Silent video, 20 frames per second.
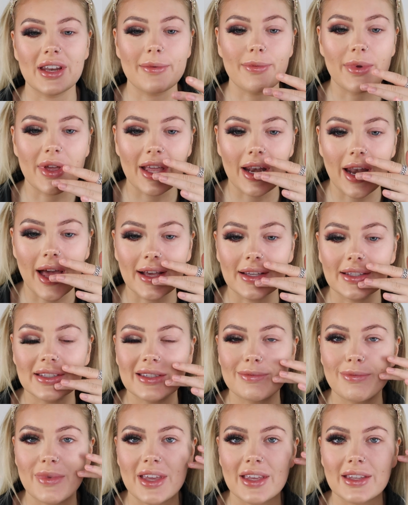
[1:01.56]
it, but he like
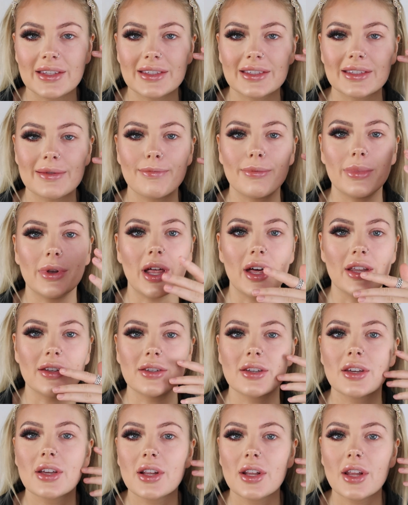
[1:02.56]
smears some
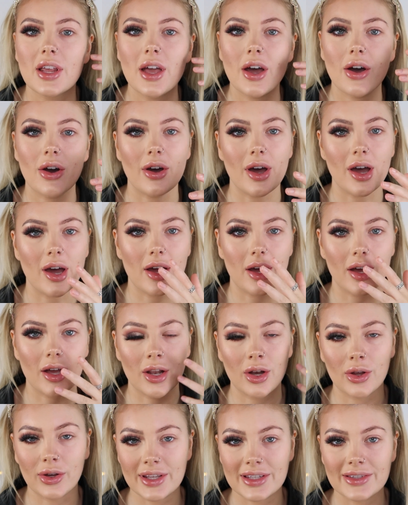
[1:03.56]
blood
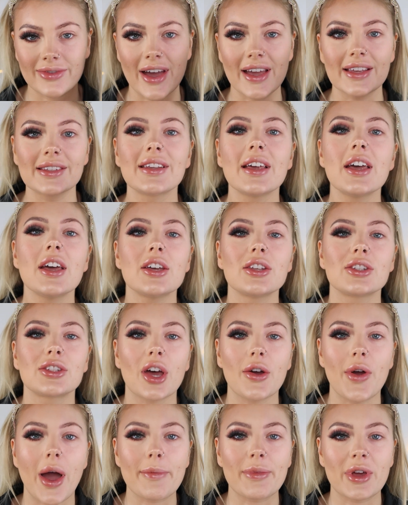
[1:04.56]
along his face.
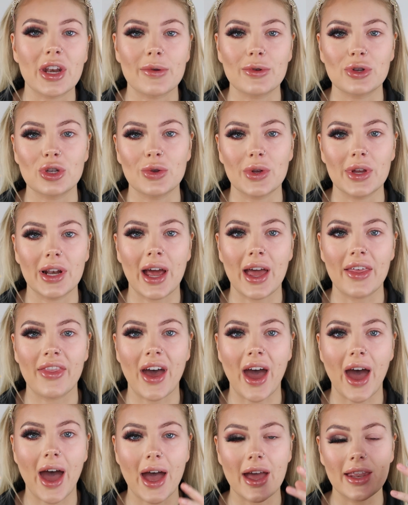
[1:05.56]
So I'm going to do it like
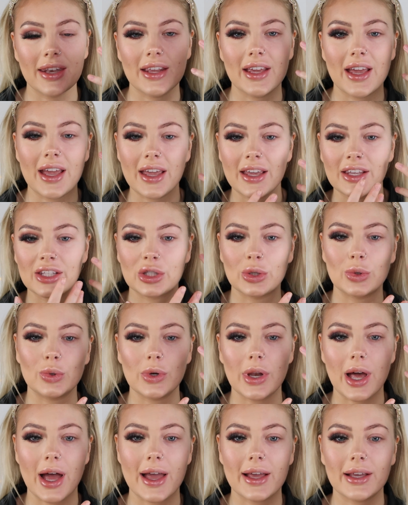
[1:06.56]
that, and it's all
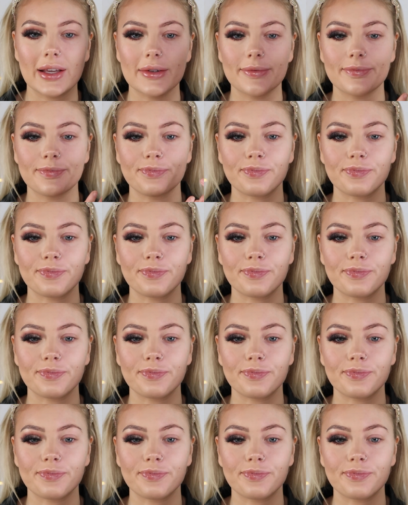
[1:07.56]
like,